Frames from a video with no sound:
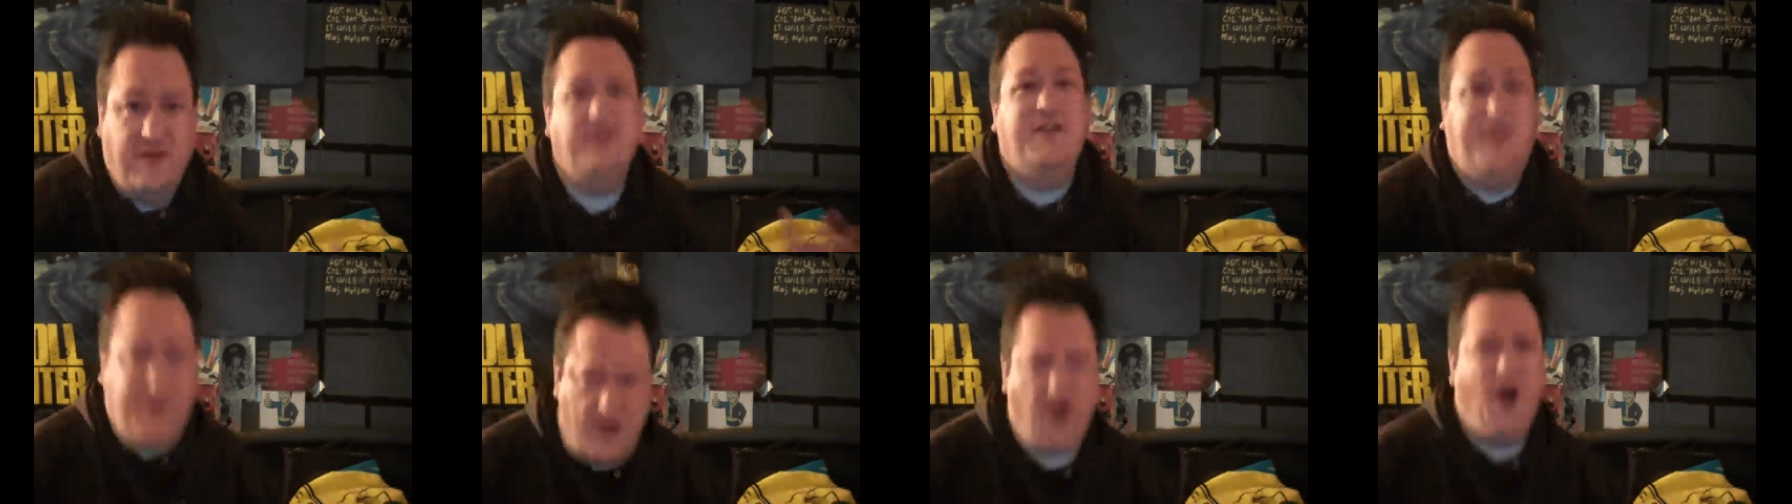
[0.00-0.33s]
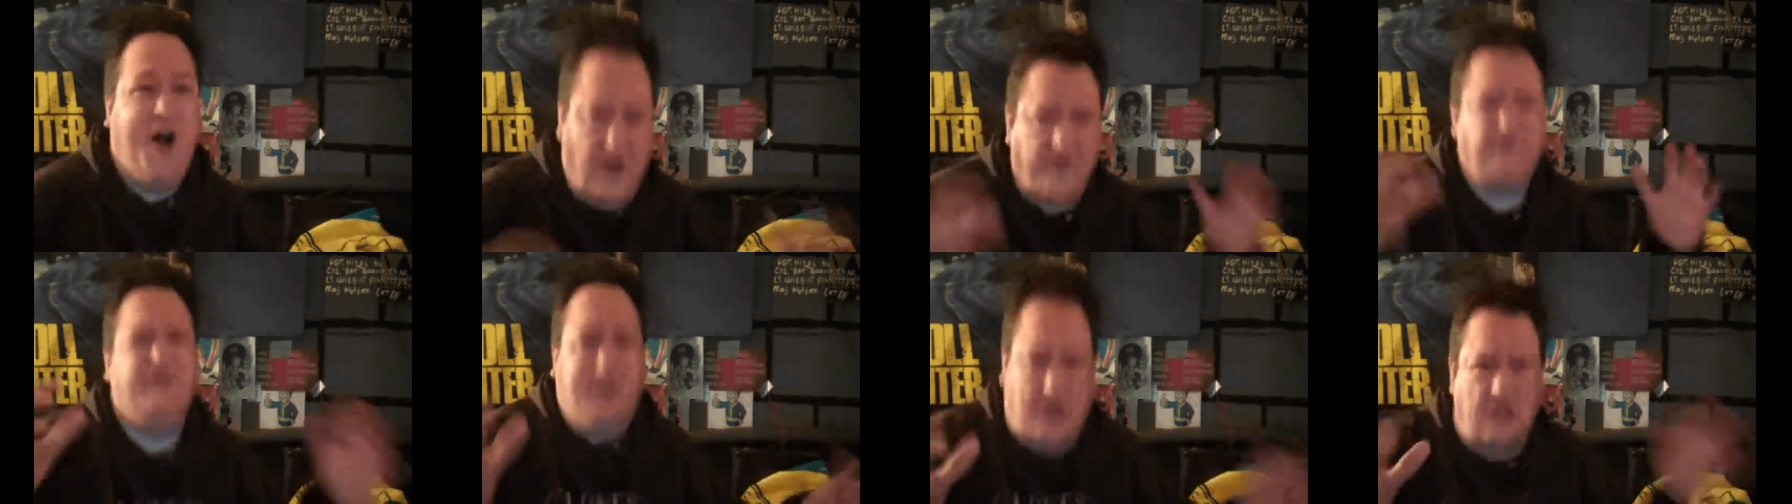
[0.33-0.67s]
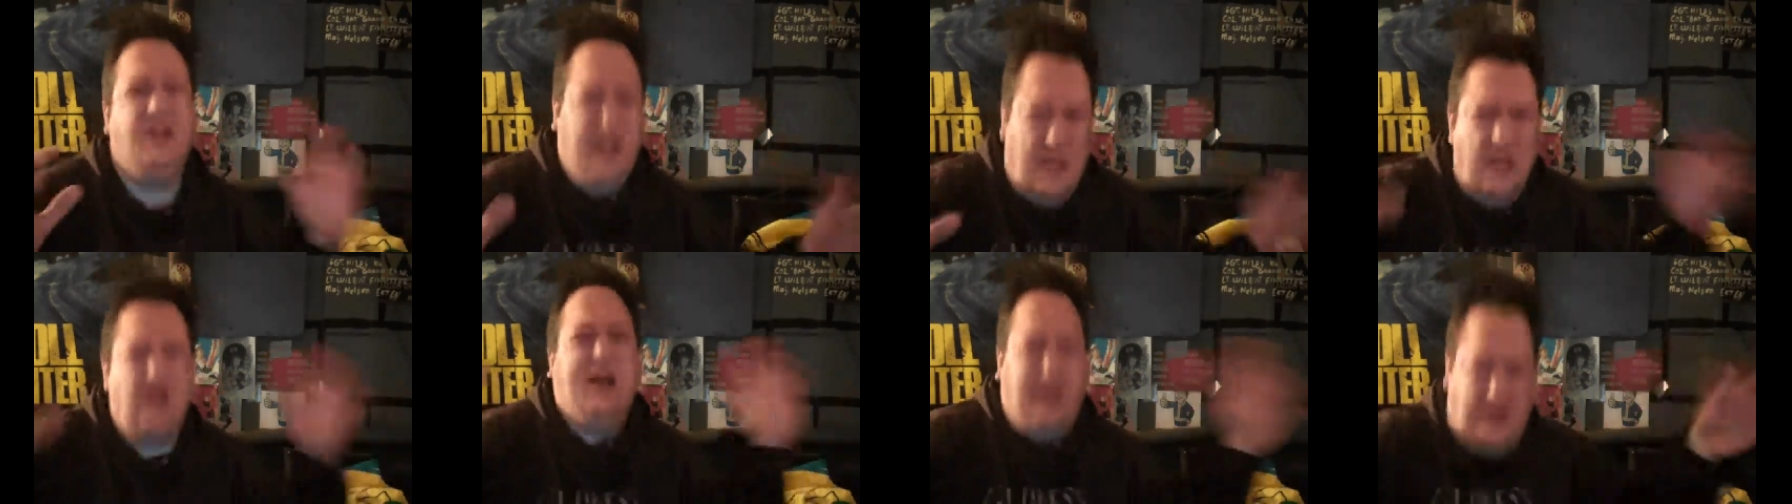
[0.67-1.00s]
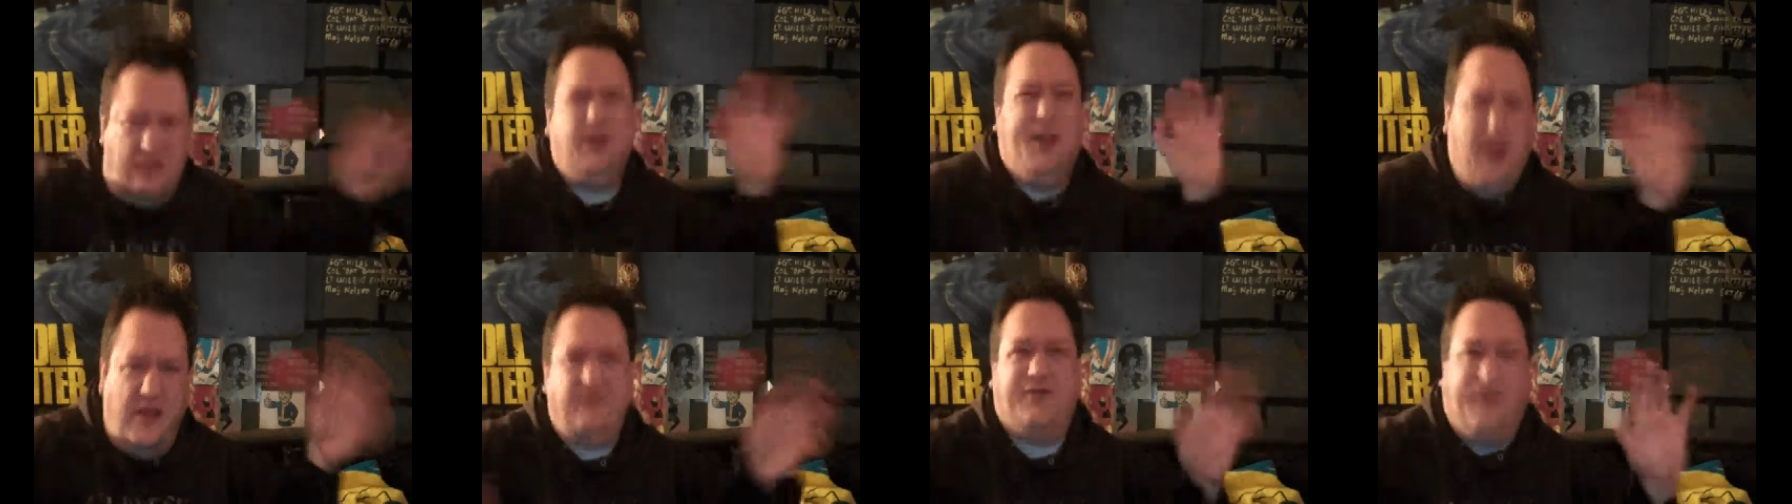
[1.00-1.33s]
it's constantly
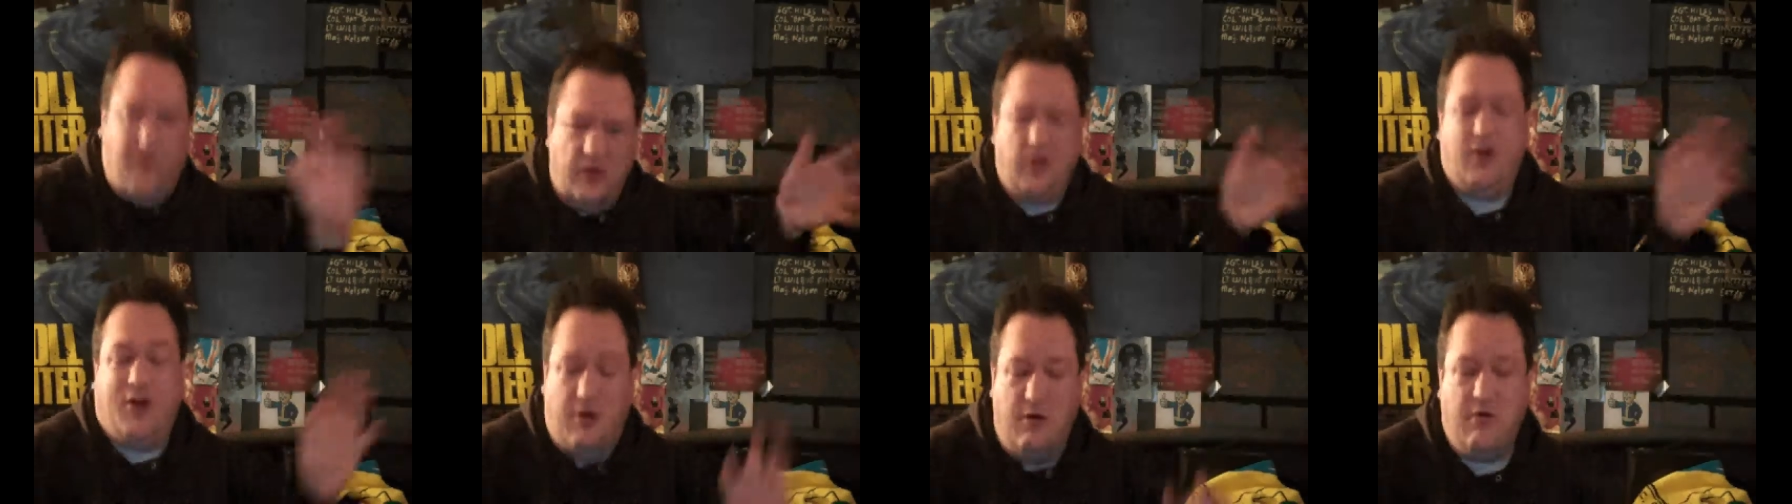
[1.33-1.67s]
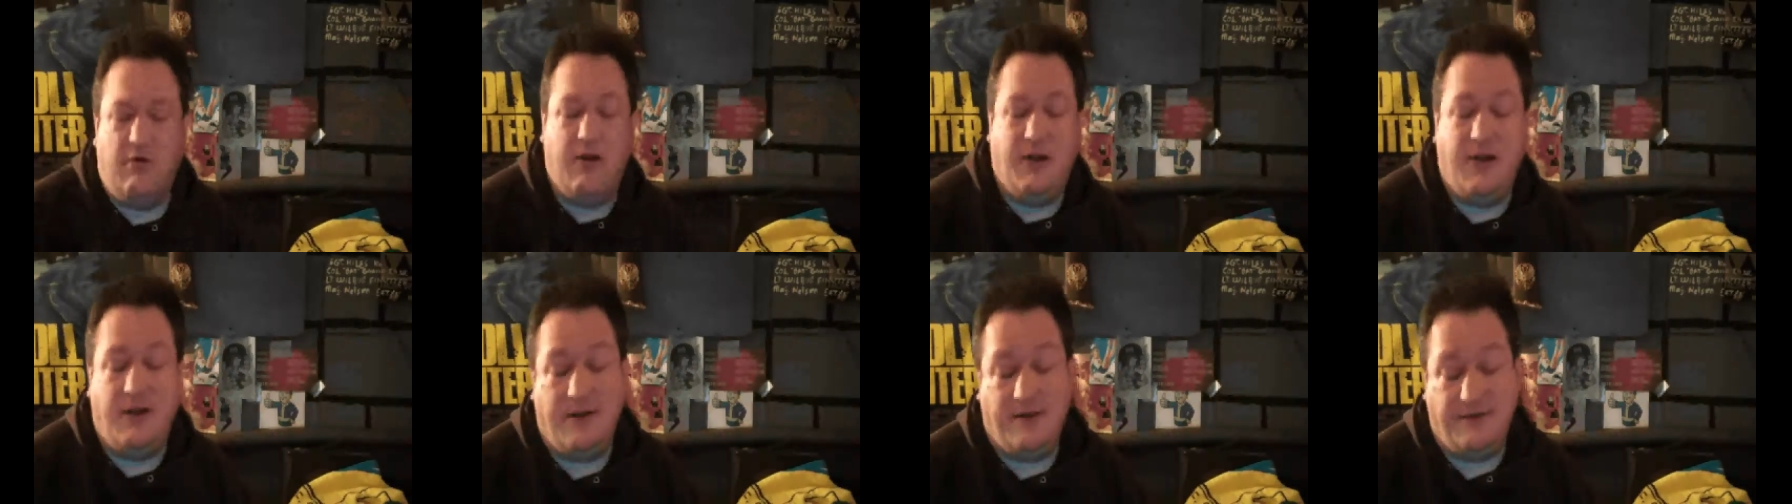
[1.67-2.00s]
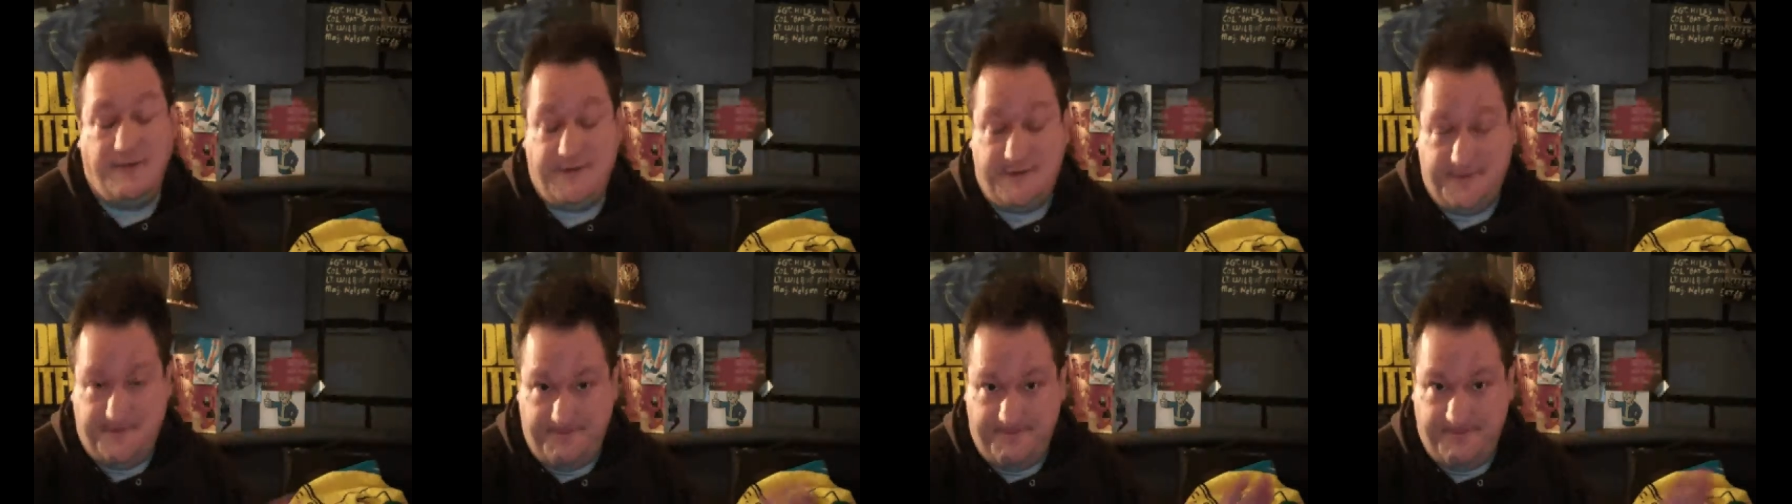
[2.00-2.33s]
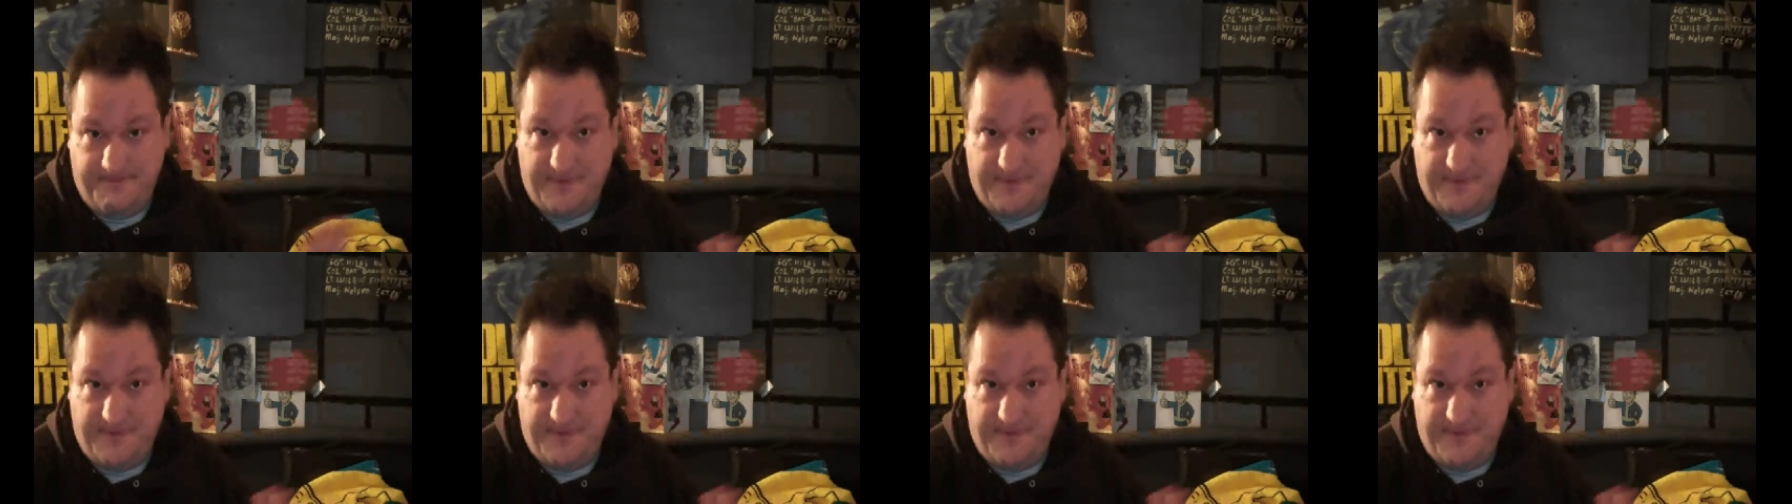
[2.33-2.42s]
like this, you know, and it's